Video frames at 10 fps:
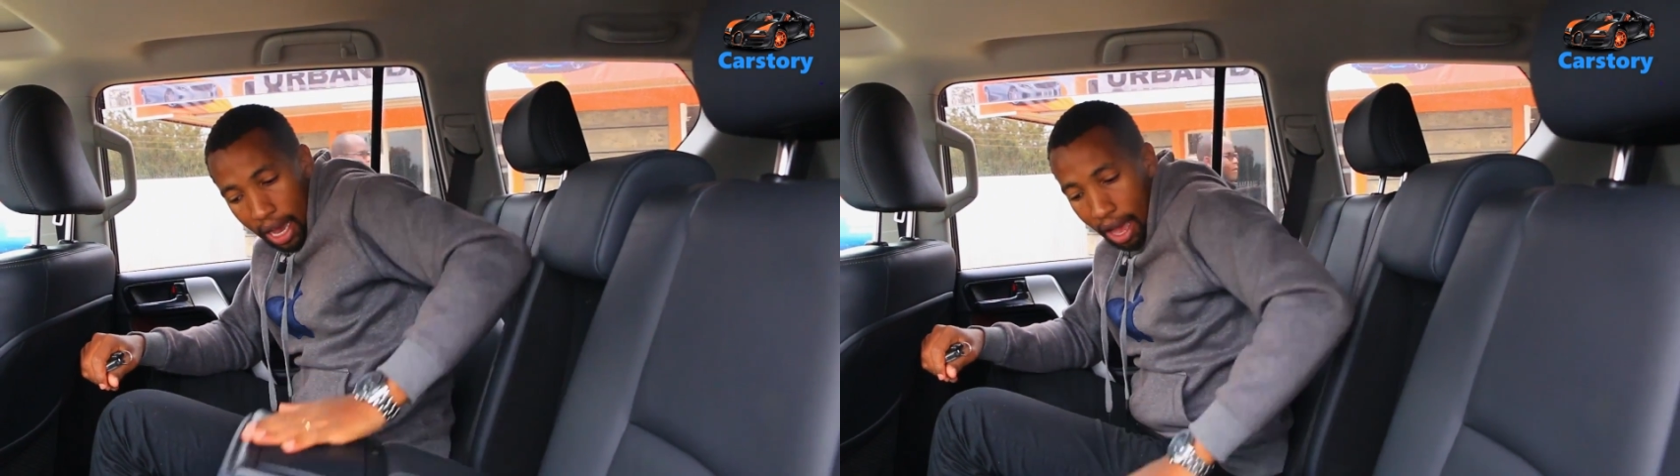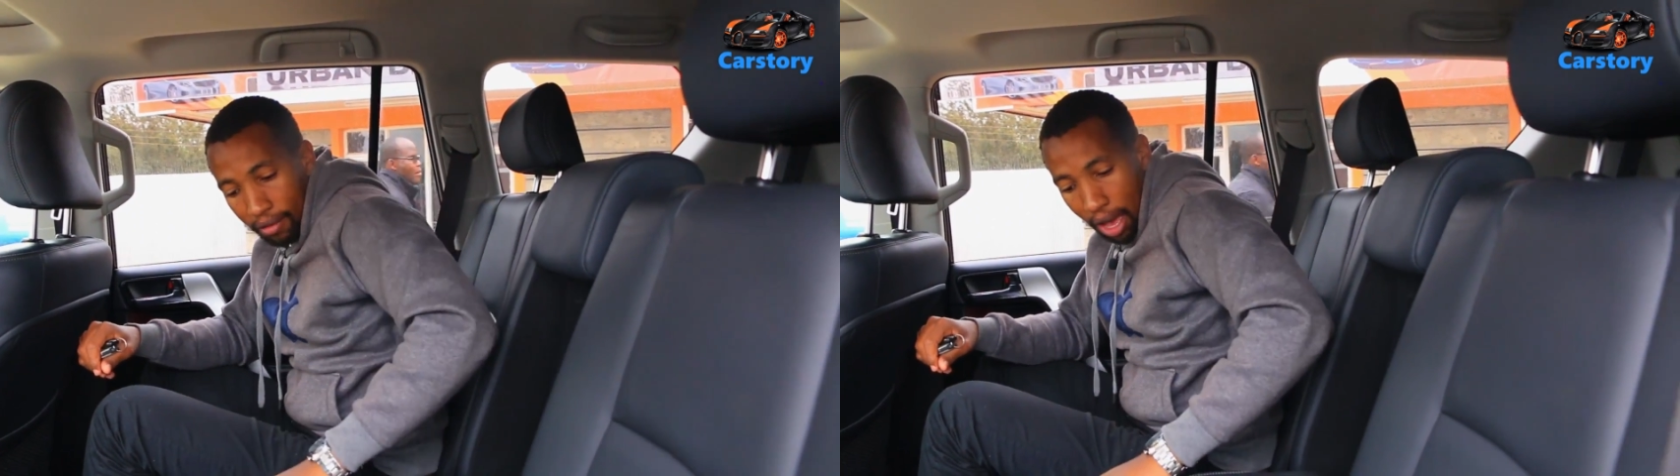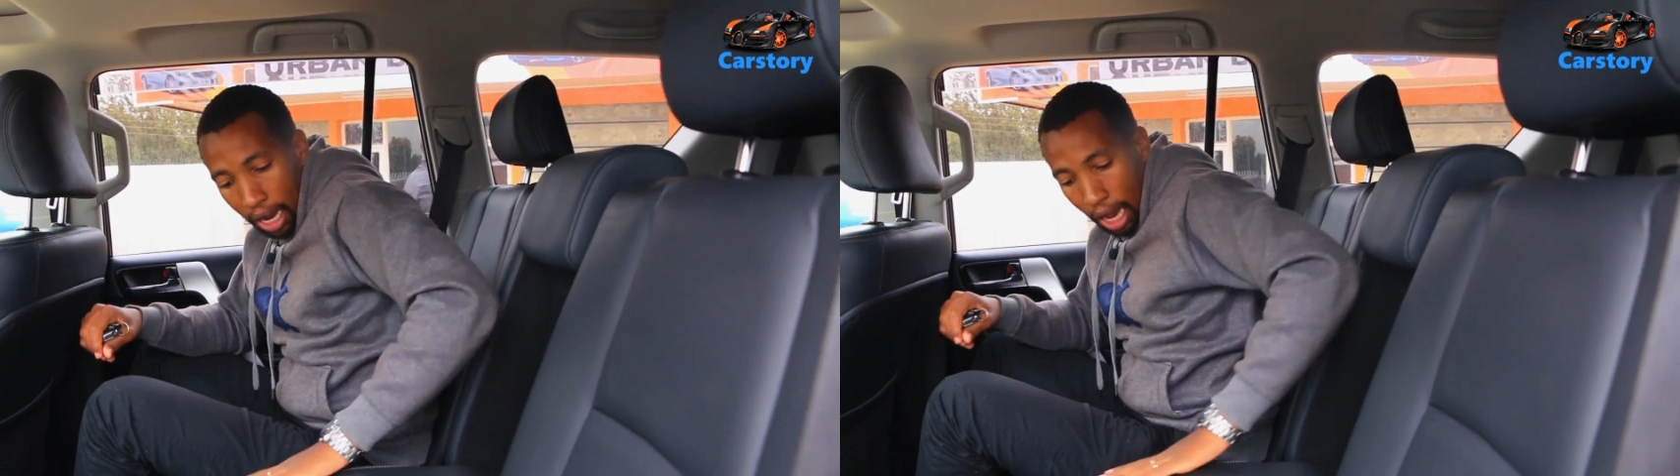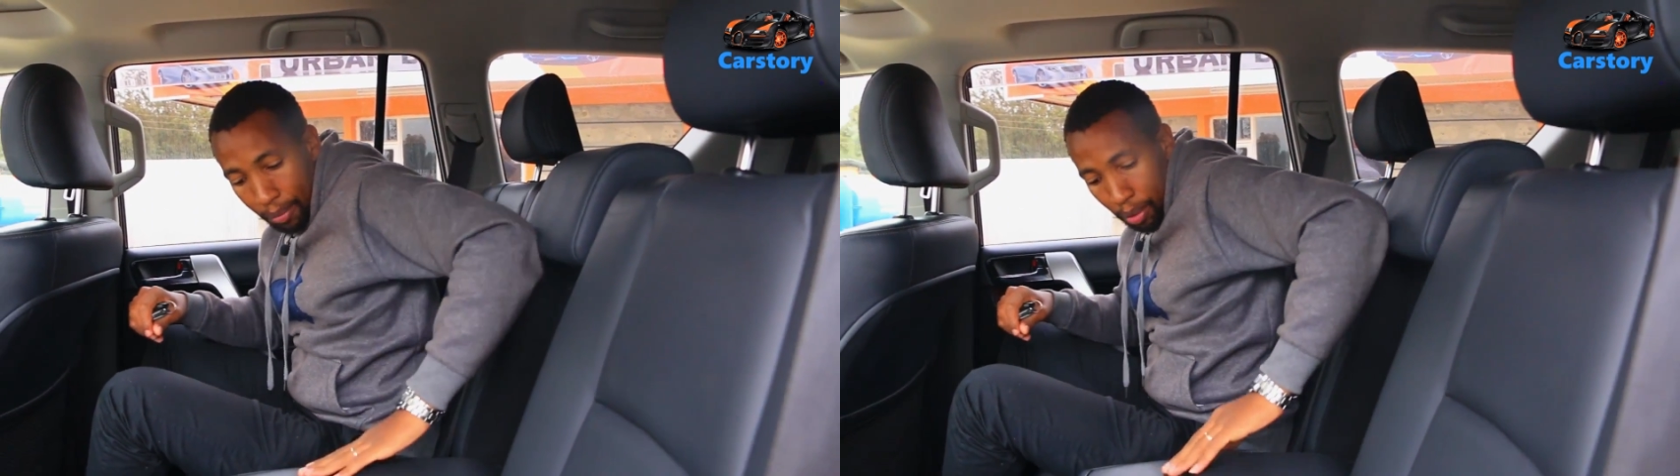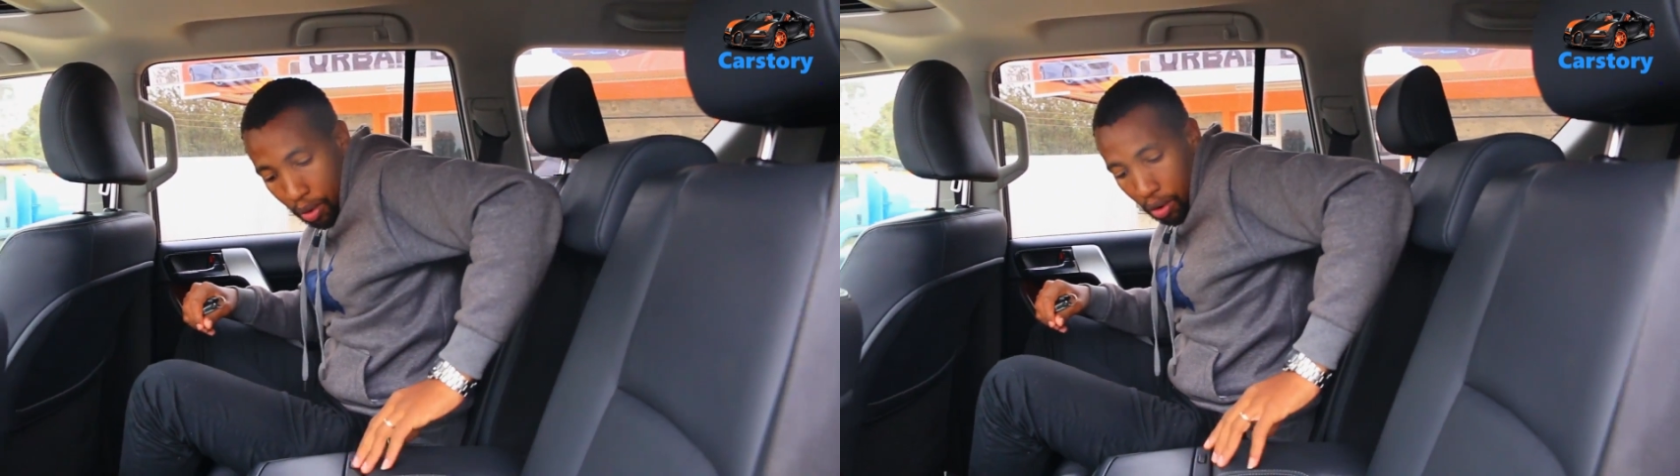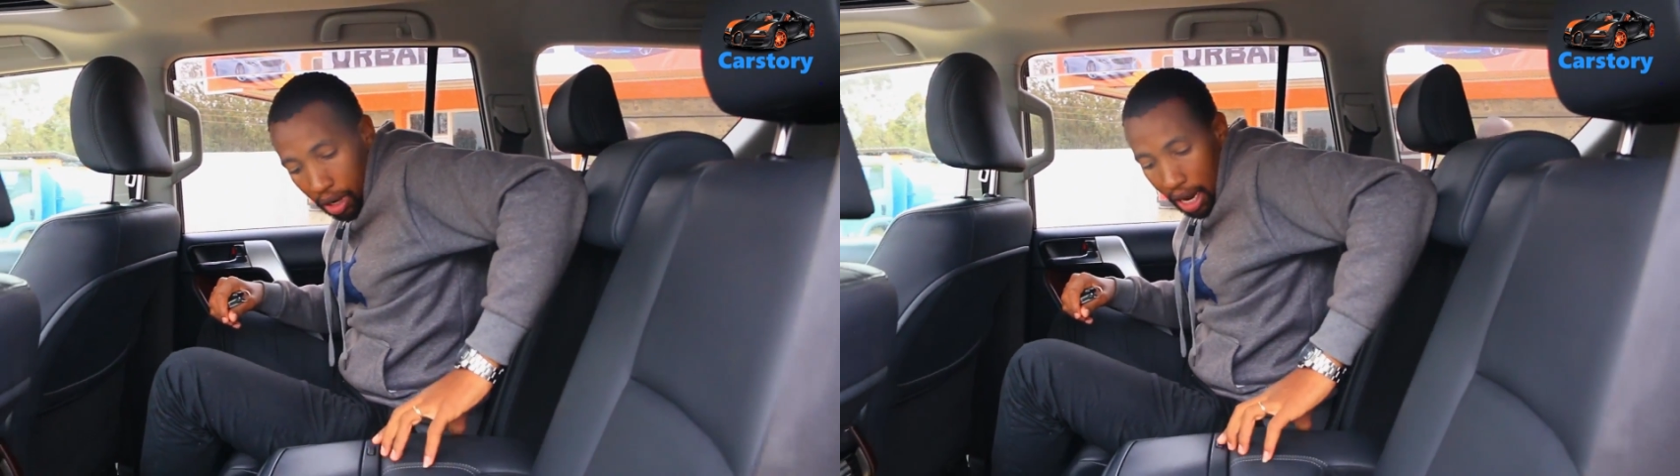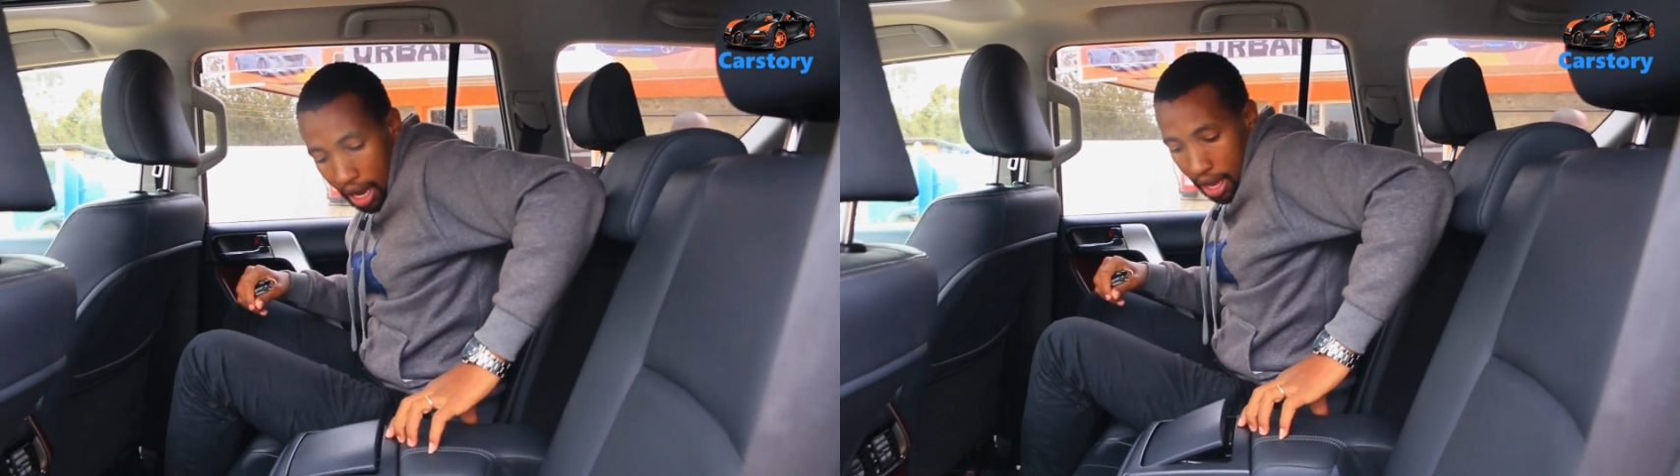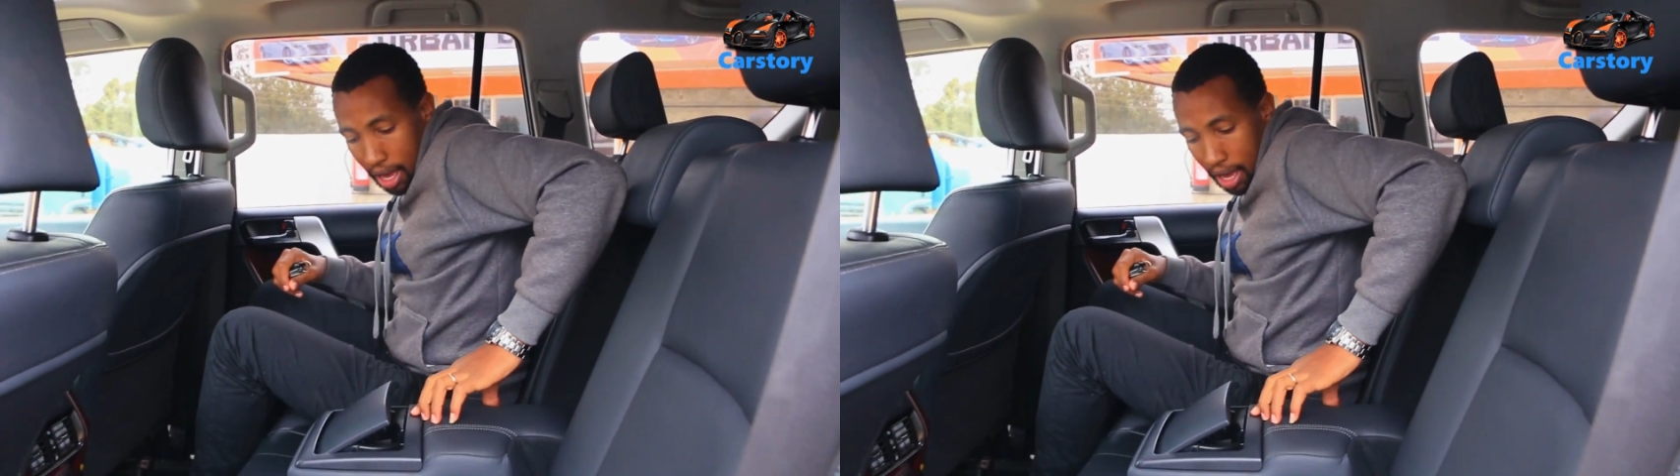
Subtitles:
have a cup holder